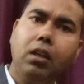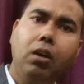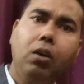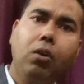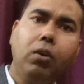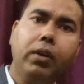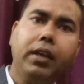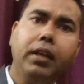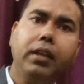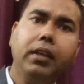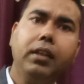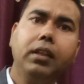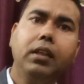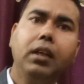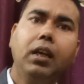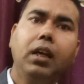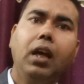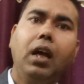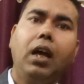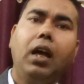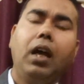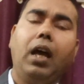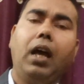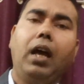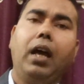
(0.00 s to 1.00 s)
Okay,
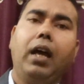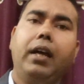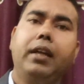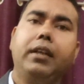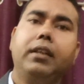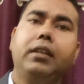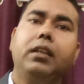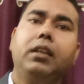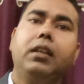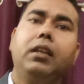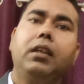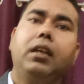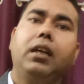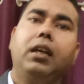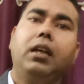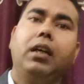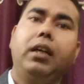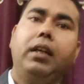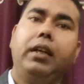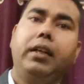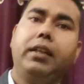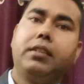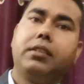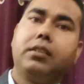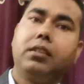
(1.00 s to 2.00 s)
and
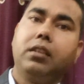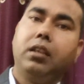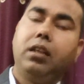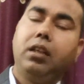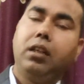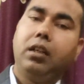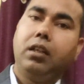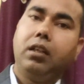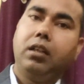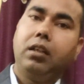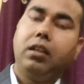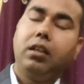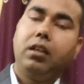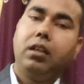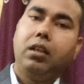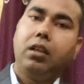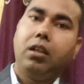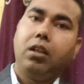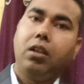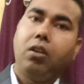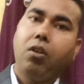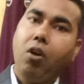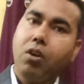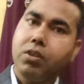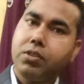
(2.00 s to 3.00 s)
it's a
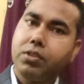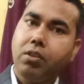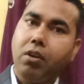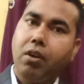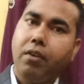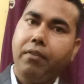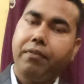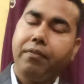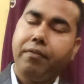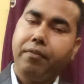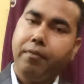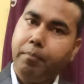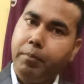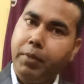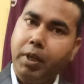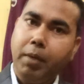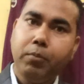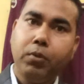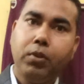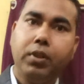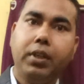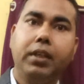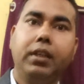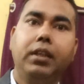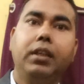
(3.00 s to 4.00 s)
loss of
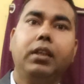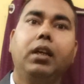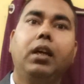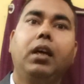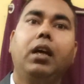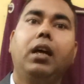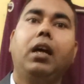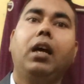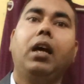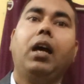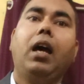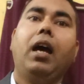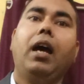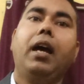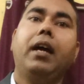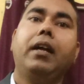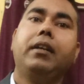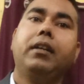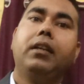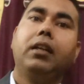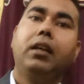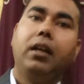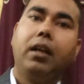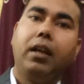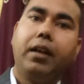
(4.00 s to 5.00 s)
memory
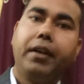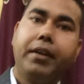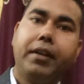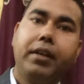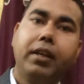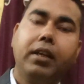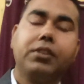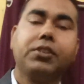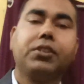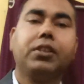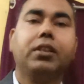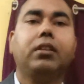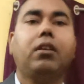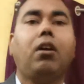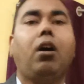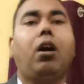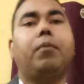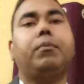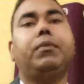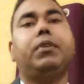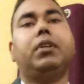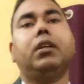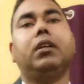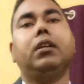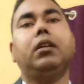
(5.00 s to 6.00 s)
and reduction
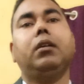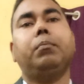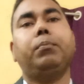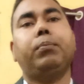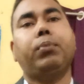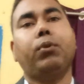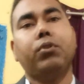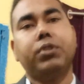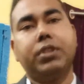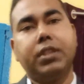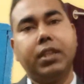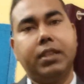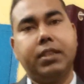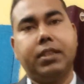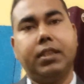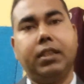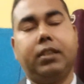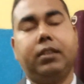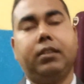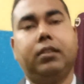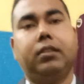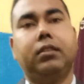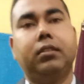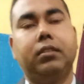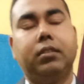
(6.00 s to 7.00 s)
of the processing.